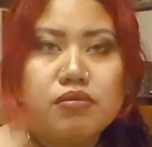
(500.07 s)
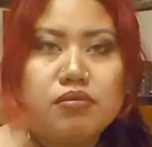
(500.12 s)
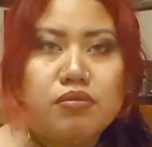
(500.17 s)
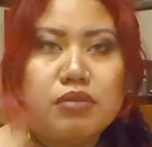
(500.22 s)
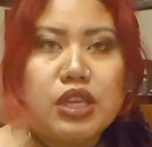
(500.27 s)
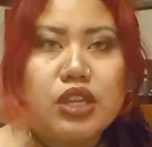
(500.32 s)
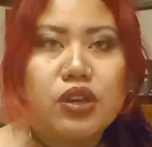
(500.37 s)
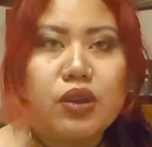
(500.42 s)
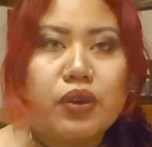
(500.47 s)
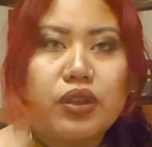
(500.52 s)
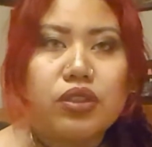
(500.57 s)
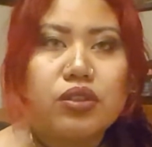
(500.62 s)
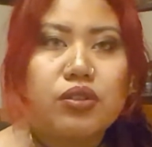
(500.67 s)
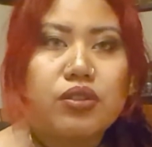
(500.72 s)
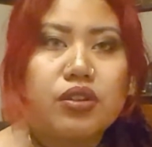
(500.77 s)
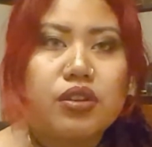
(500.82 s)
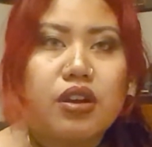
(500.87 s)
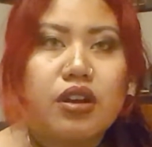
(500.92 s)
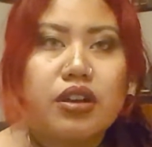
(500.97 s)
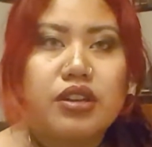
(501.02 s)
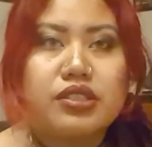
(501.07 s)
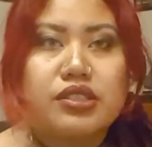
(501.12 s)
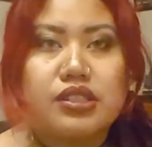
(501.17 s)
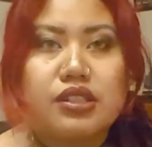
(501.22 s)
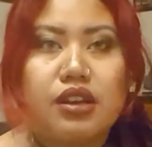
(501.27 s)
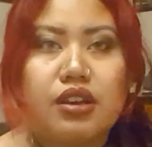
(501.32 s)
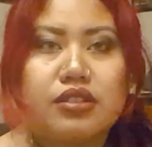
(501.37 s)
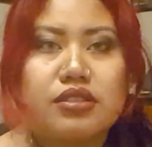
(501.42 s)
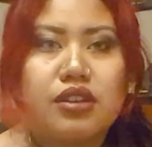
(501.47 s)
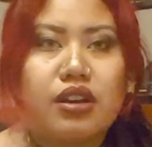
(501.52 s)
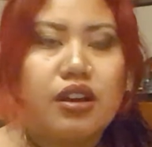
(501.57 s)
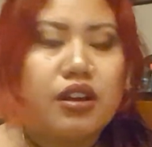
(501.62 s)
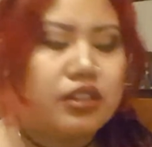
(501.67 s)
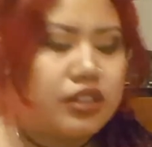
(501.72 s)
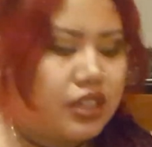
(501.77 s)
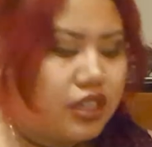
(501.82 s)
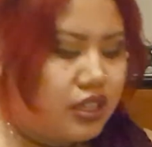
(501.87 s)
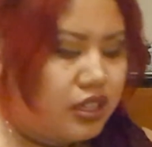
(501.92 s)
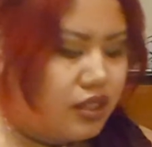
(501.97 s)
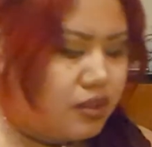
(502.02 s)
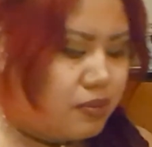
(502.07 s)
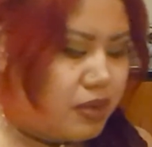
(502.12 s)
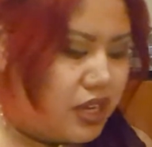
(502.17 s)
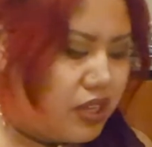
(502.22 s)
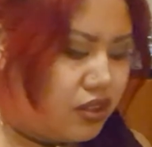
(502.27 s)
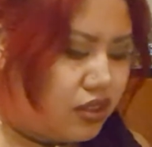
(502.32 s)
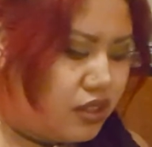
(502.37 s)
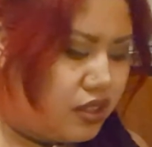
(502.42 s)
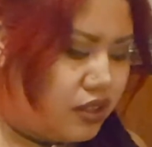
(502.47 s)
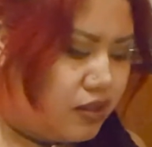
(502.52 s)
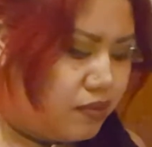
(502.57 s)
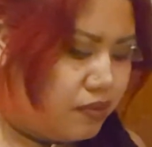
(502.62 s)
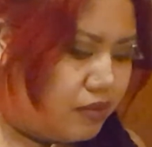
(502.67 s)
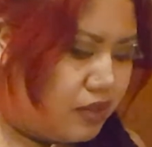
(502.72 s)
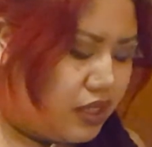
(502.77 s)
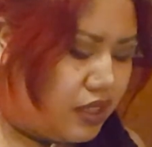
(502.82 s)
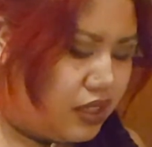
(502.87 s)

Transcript: me going through the cards and not talking about them.